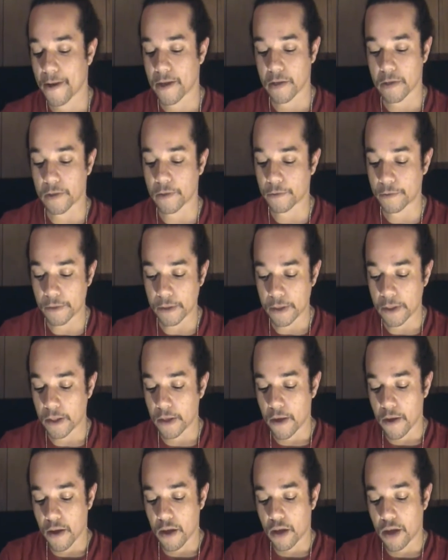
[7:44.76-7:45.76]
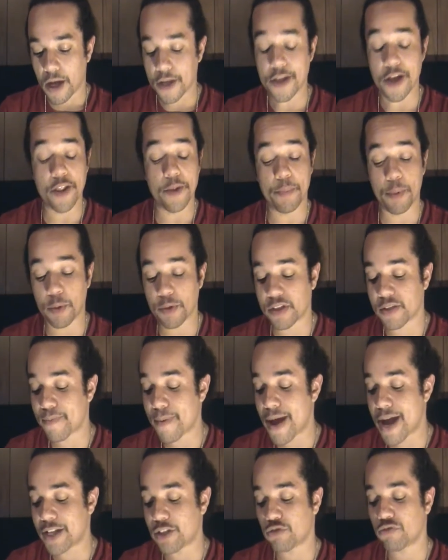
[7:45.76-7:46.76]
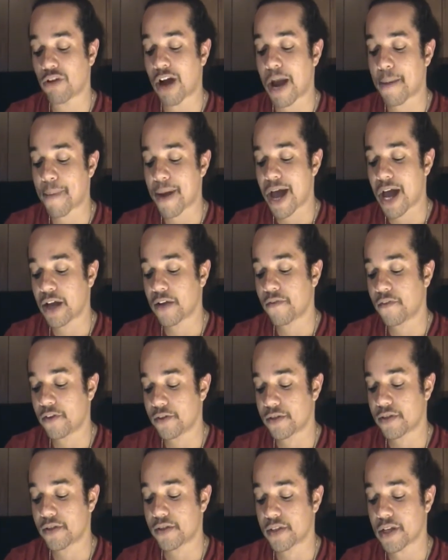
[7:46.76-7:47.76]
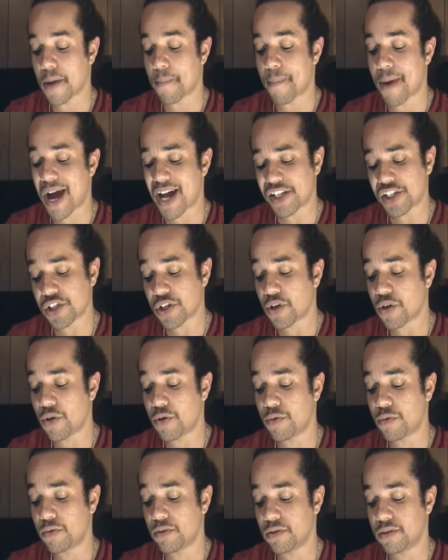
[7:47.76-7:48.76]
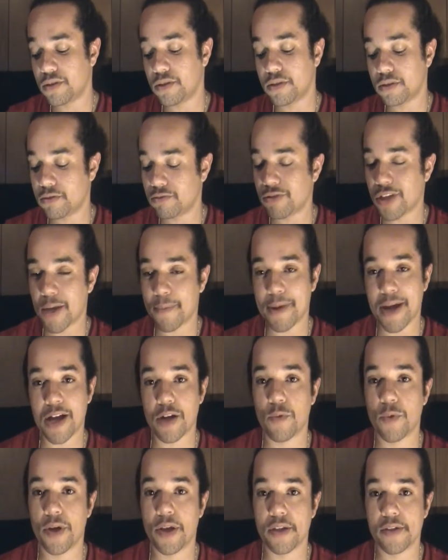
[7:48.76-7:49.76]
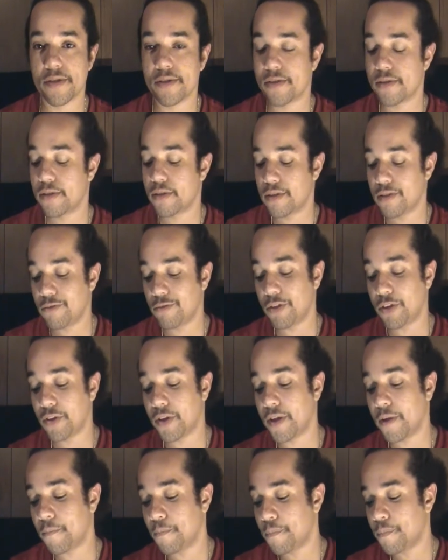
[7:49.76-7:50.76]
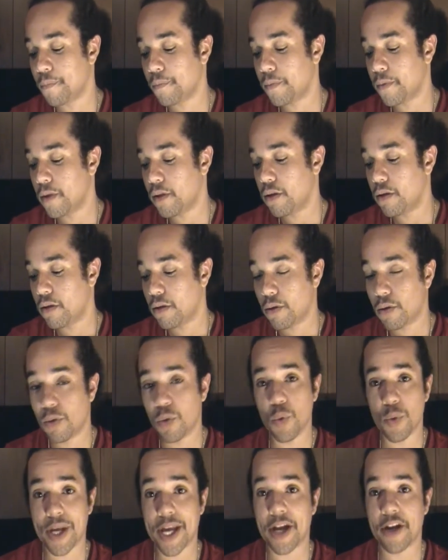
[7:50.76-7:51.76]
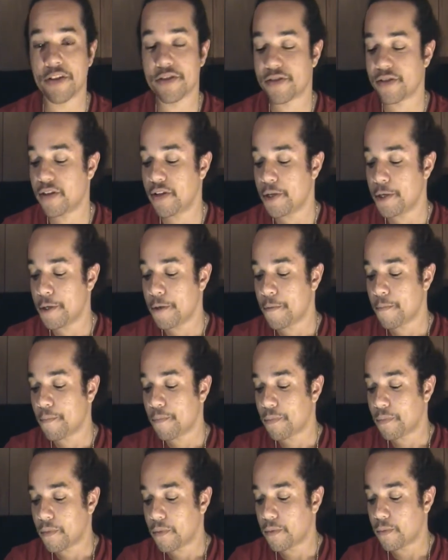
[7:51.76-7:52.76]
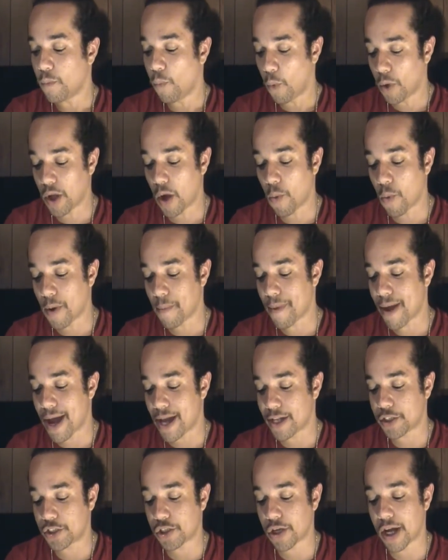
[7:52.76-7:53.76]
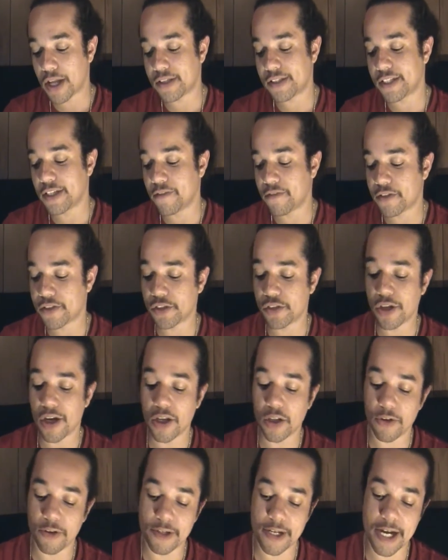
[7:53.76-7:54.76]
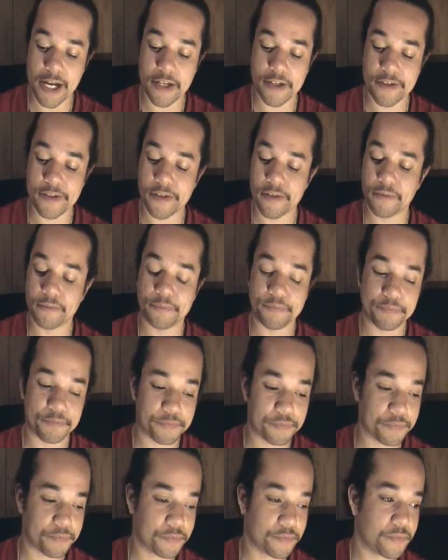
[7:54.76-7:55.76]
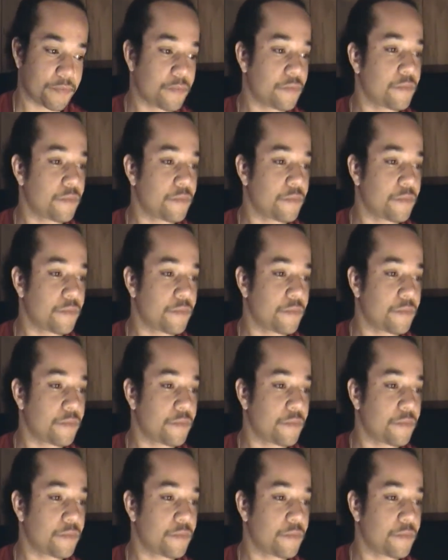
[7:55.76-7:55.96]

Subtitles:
I don't know. Another bonus match, Ryback versus Camacho. Ryback wins, really. Who cares? One-on-one match, John Cena versus John Laurinaitis.